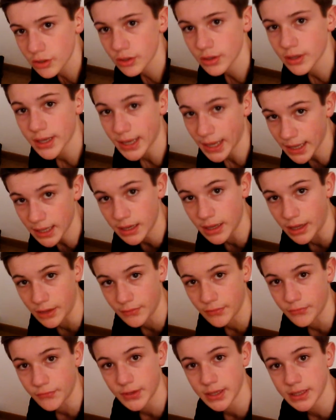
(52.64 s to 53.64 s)
you can
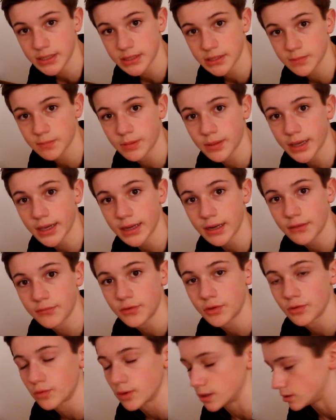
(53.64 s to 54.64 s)
have a fixed blade if
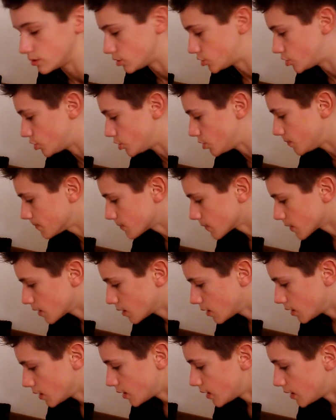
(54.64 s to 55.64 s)
you want to.
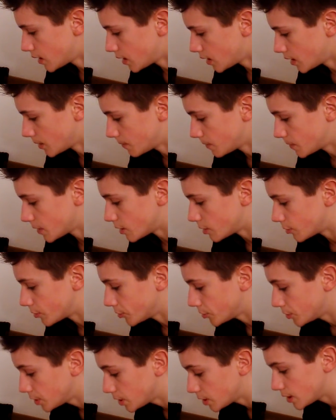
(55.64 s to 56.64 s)
They are
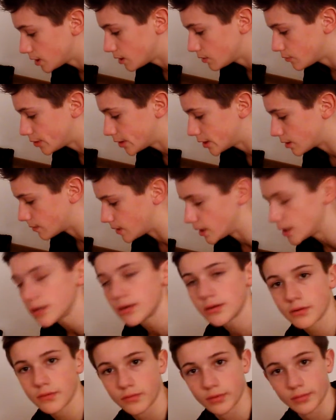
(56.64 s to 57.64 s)
really
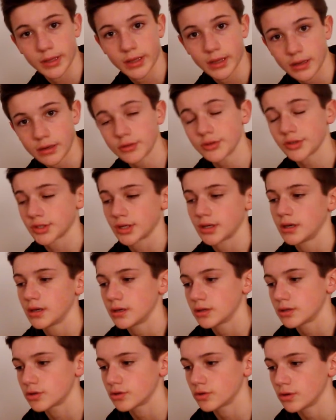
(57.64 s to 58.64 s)
recommend for beginners
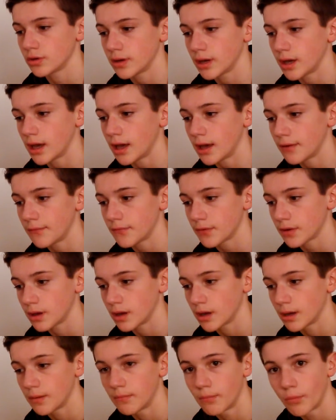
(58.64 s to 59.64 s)
to have
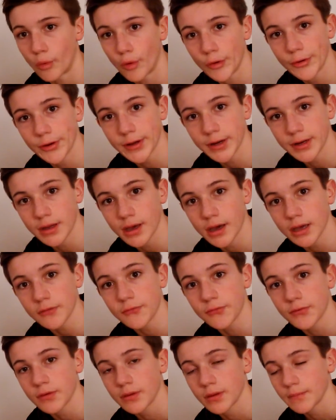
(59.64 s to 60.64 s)
a Mora
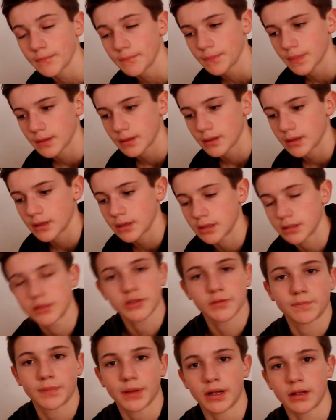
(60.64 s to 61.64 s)
knife. It's
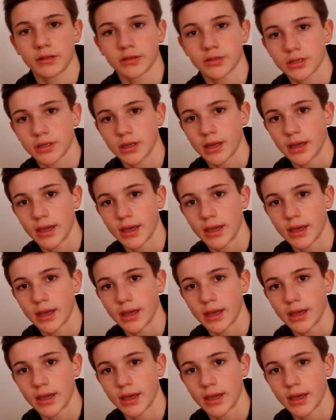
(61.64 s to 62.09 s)
spelled